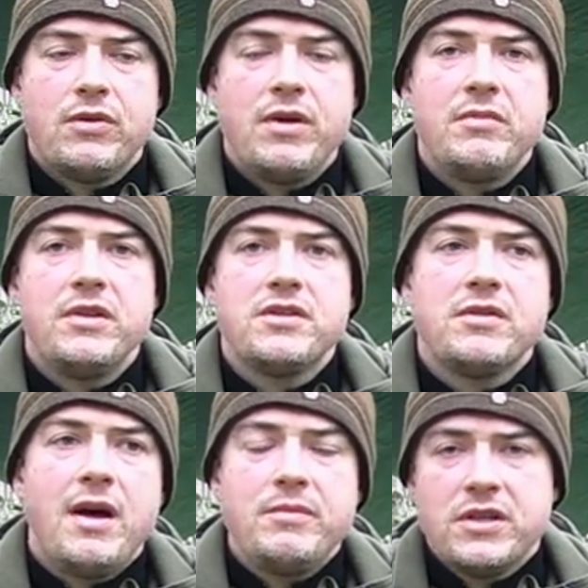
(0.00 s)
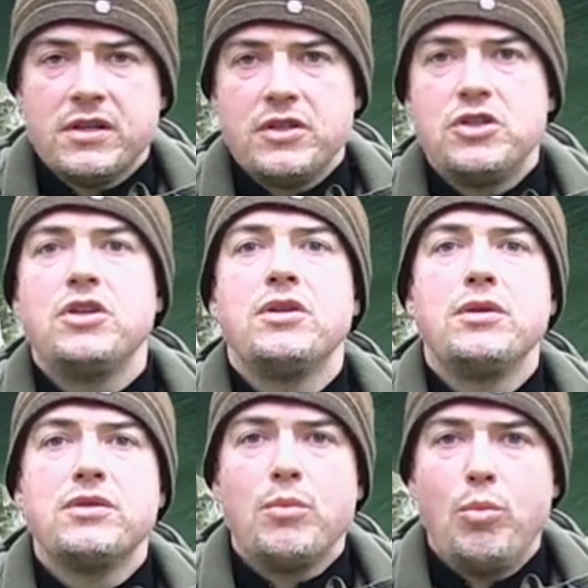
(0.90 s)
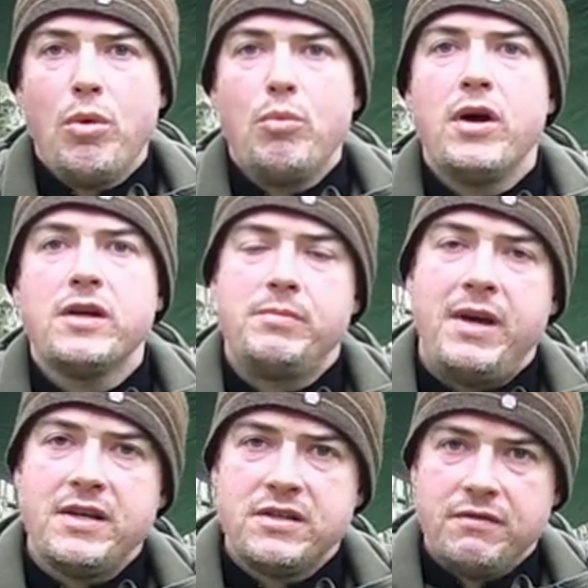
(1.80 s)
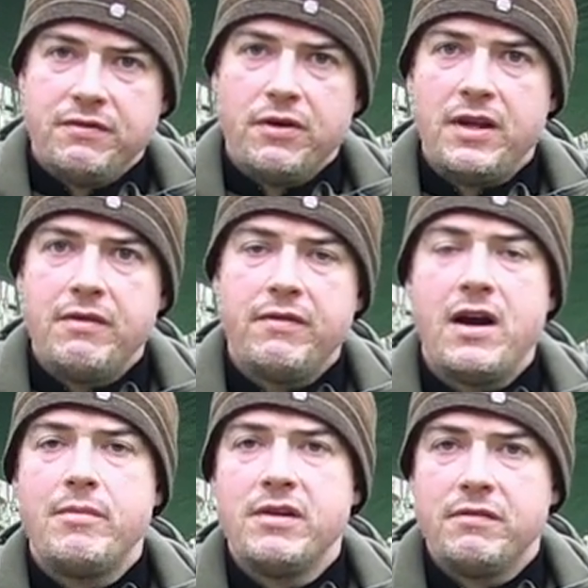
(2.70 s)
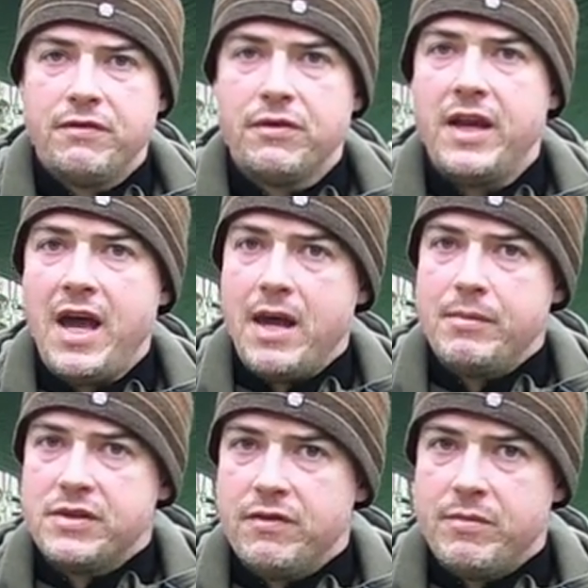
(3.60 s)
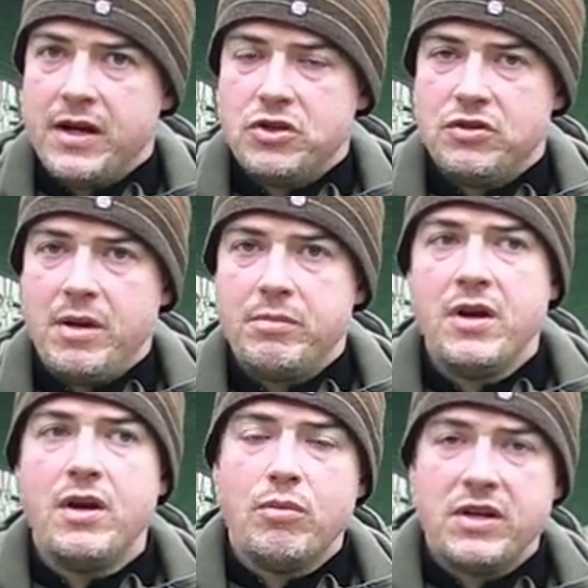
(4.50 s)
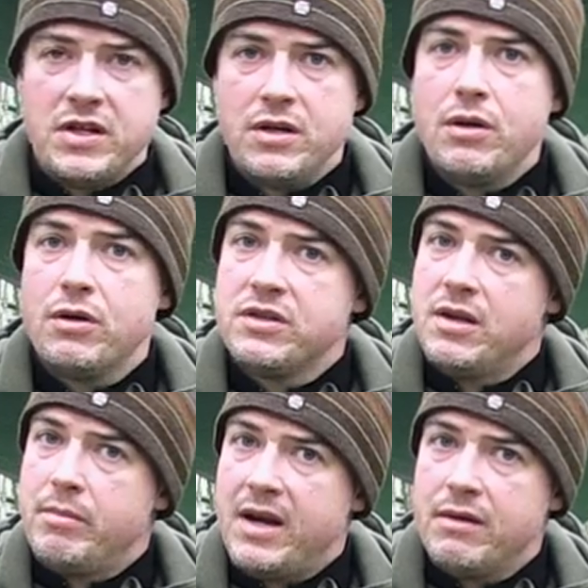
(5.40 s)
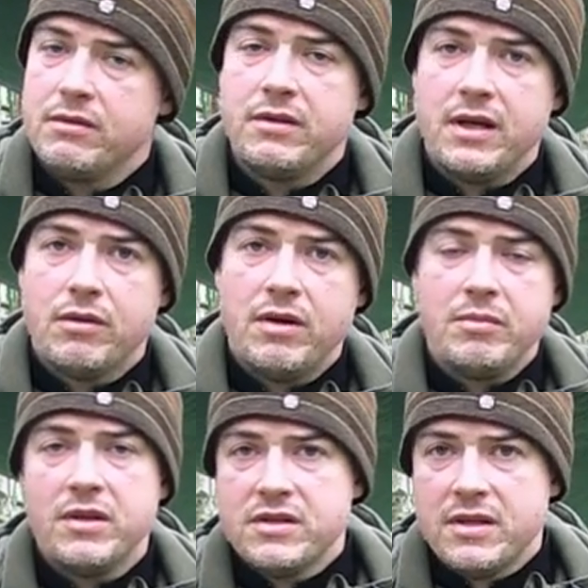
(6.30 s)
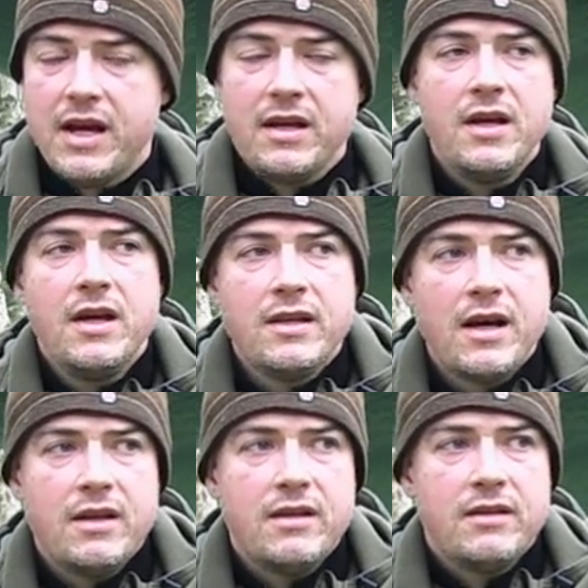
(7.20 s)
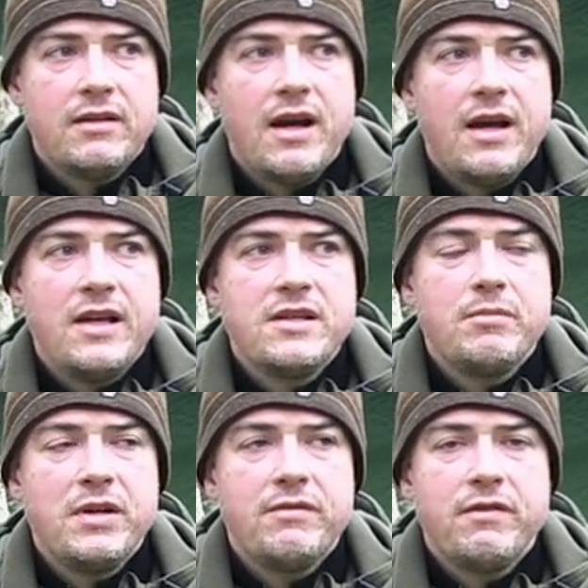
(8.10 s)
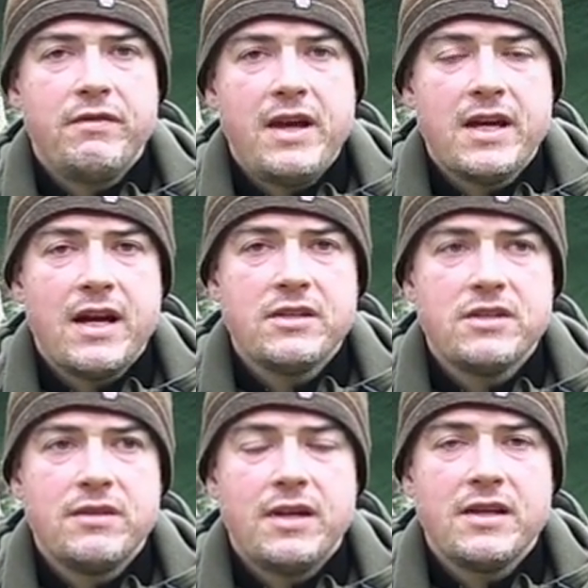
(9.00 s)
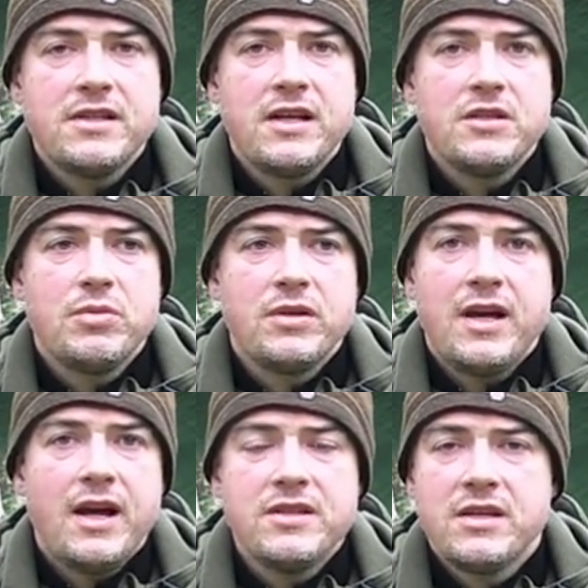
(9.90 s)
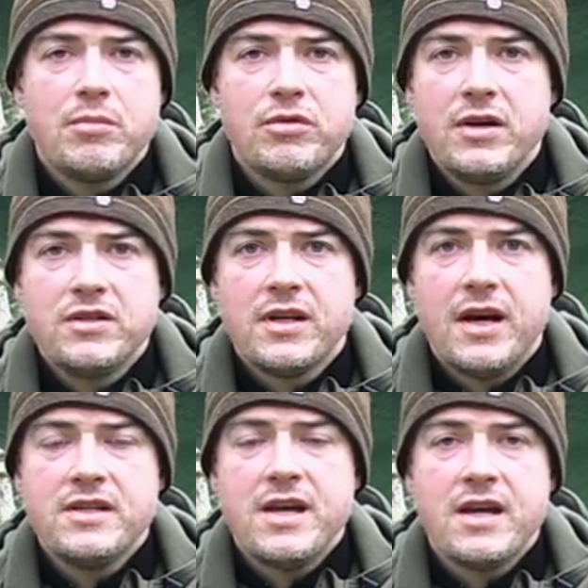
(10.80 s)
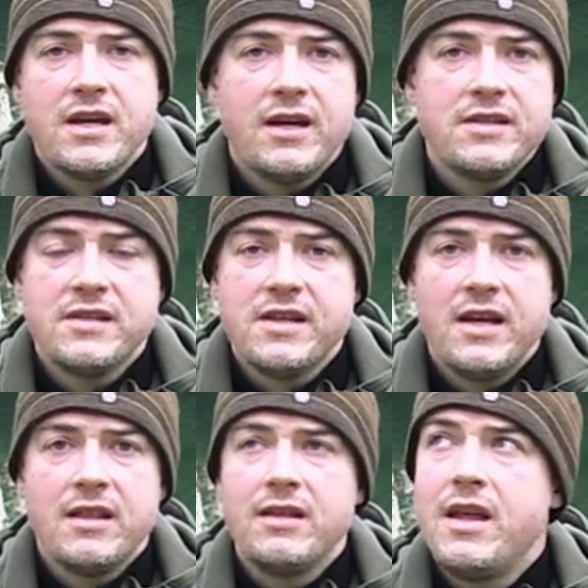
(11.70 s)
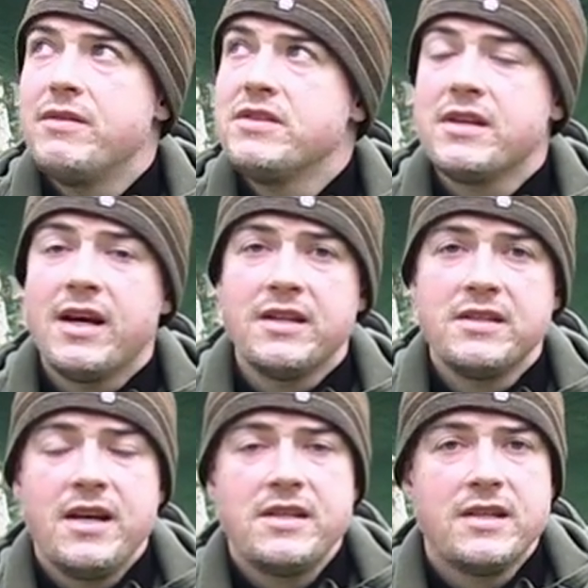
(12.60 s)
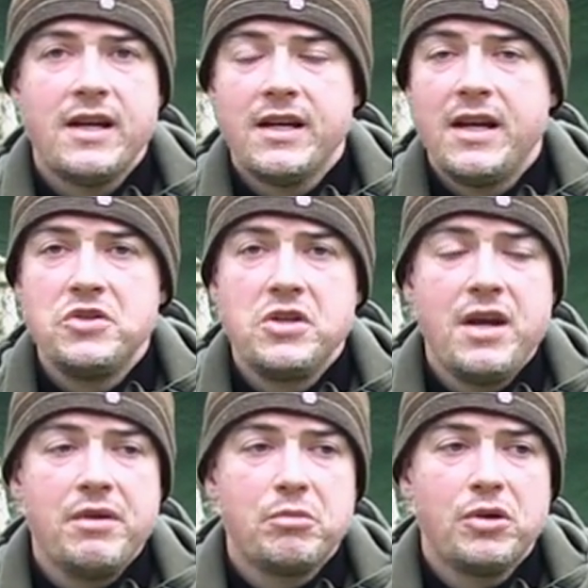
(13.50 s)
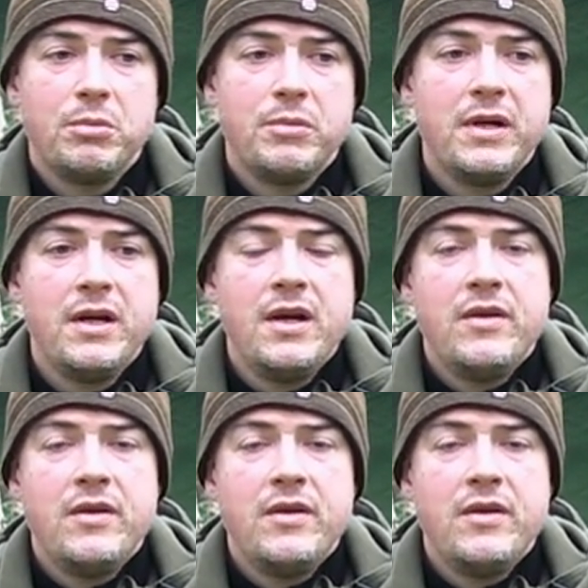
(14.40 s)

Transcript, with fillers: of equipment, so I'm just going to choose what works best for that environment, for the aims of my trip, which are not about the equipment. So that is a bit of a vague answer in that sense, but that is the approach that I take. As I say, the nearest thing I can say is like an engineering problem.